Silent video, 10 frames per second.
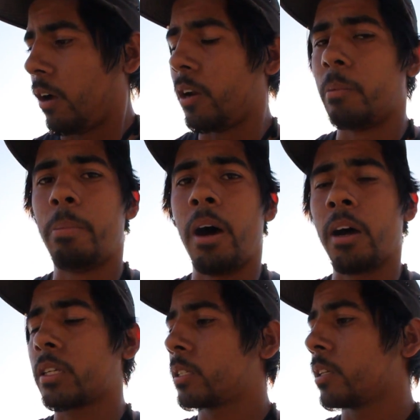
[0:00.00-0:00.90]
on a
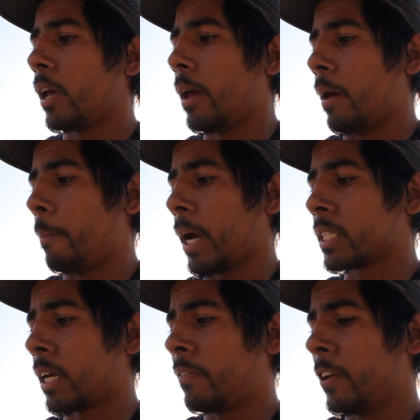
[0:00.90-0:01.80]
box and
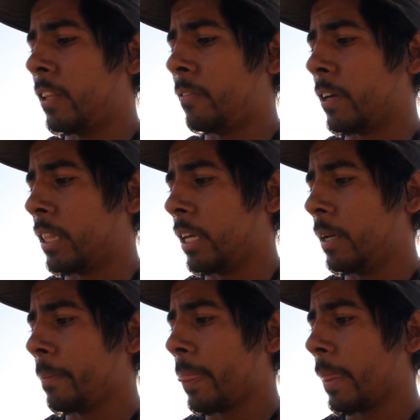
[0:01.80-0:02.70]
backside
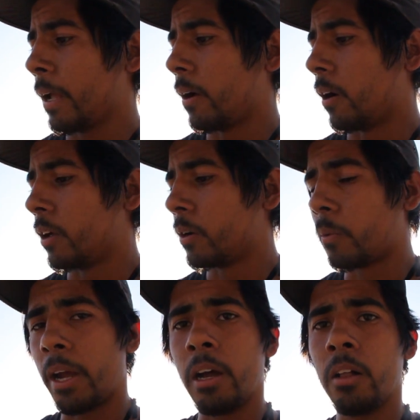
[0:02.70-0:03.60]
50-50 on a
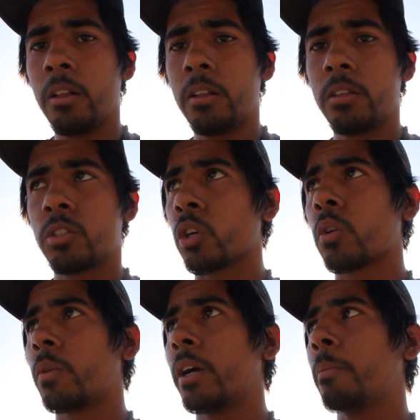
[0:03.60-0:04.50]
rail,
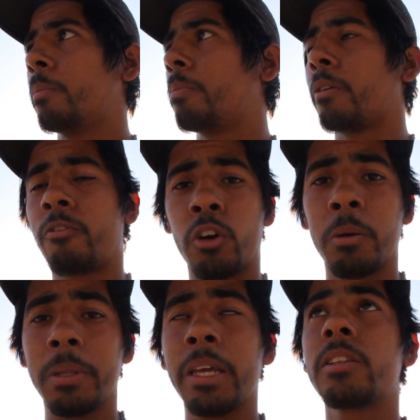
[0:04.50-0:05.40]
circle rail
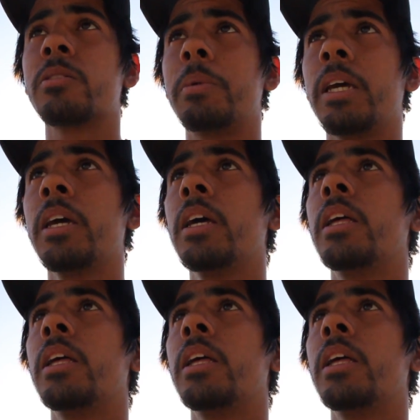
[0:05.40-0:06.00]
preferably to me.